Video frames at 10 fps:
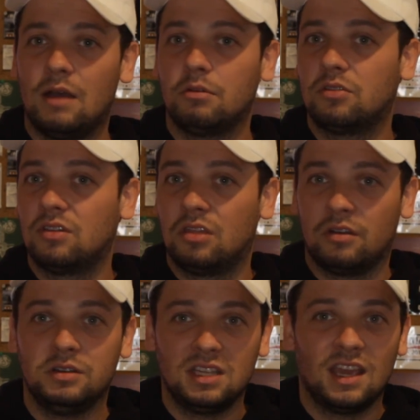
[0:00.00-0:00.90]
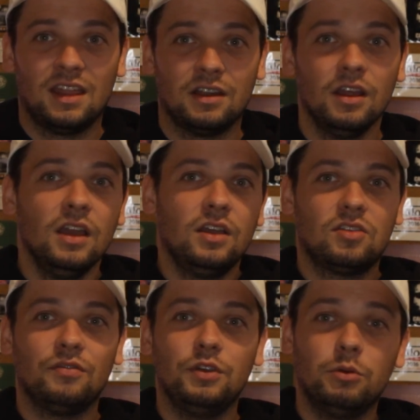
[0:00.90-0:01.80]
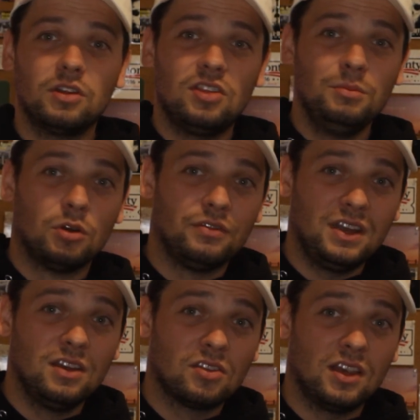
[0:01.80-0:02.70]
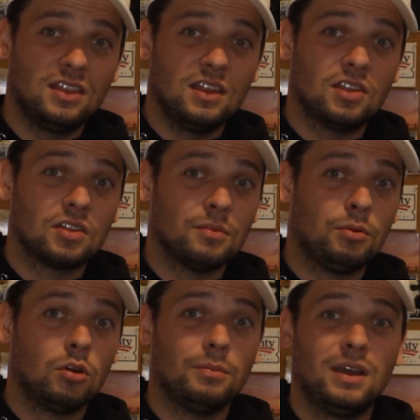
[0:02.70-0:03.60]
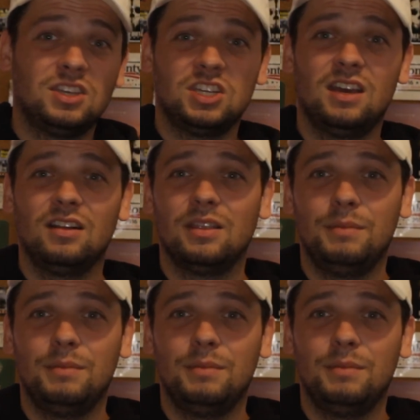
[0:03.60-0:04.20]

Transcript: hours to throw together. So if you want to see more videos like this and support my channel,